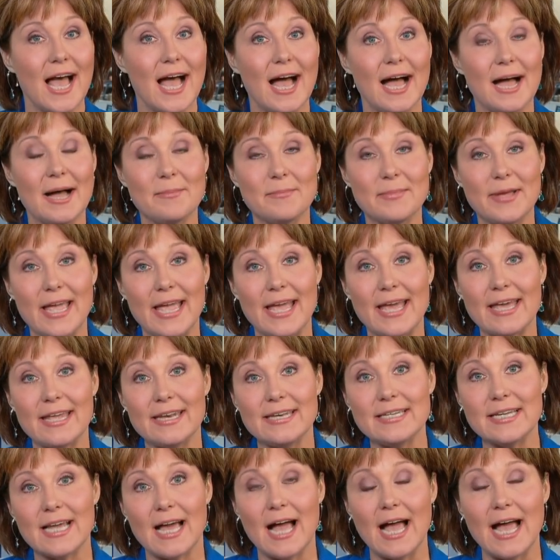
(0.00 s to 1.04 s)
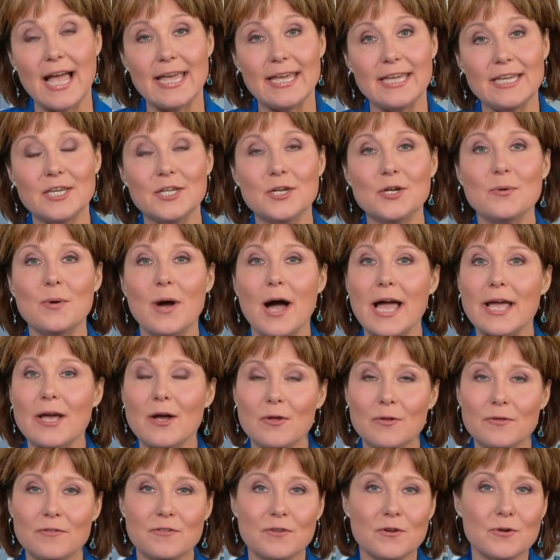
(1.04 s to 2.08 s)
Um, and I, you know, I
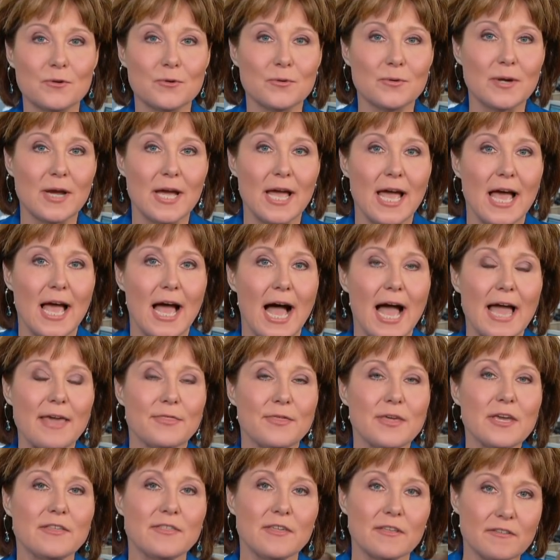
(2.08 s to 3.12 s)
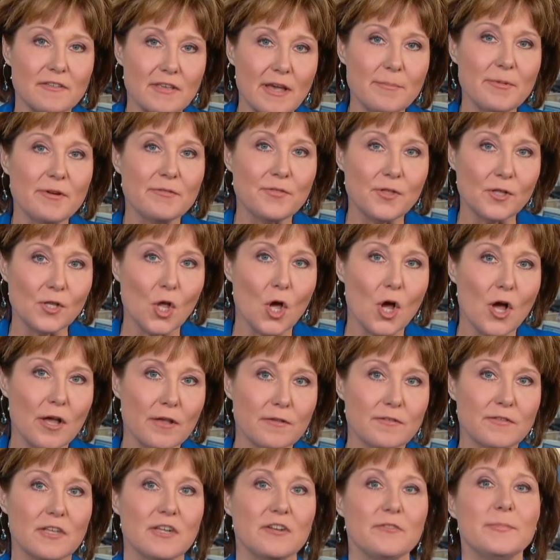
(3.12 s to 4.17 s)
also, I think that some of the
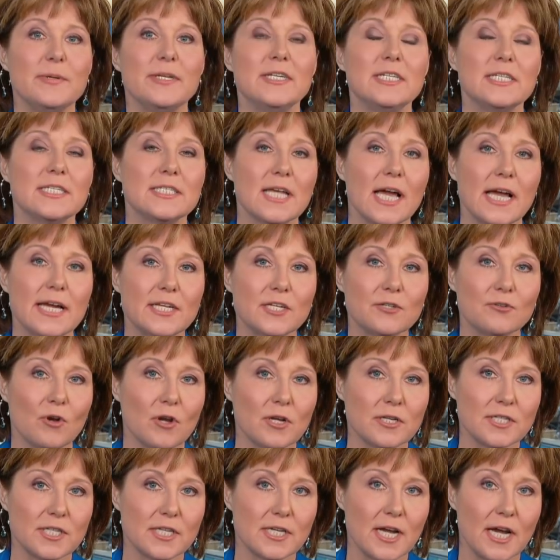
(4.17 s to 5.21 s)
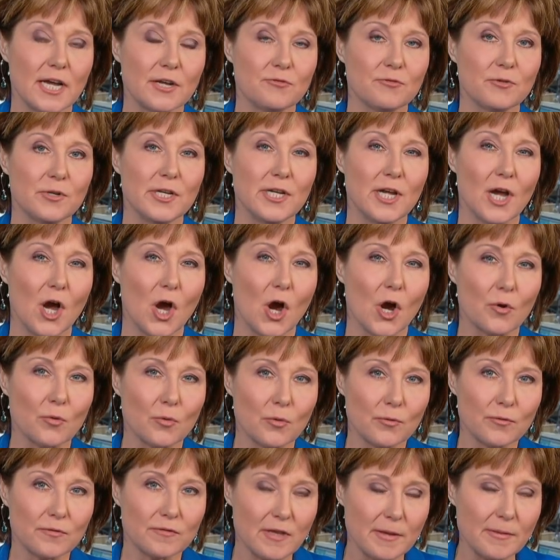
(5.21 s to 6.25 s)
laws that have been designed across the country are
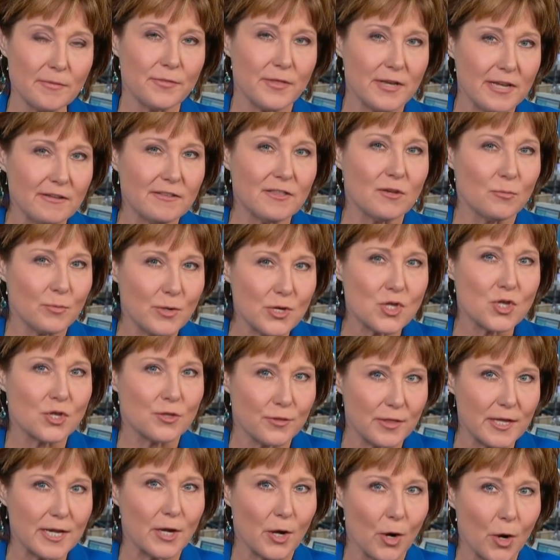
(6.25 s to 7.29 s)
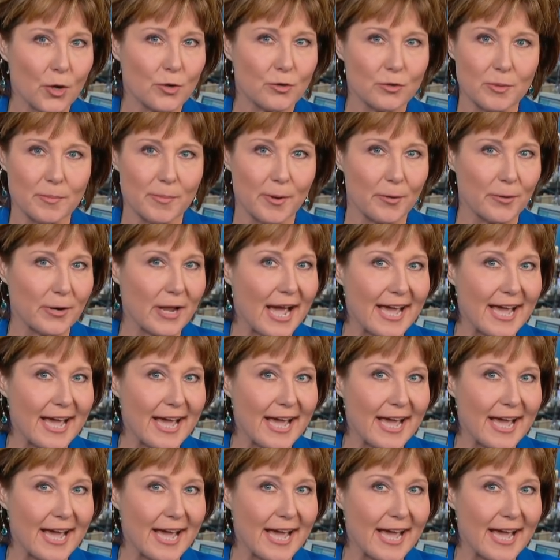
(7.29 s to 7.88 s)
some, things that we should think harder about.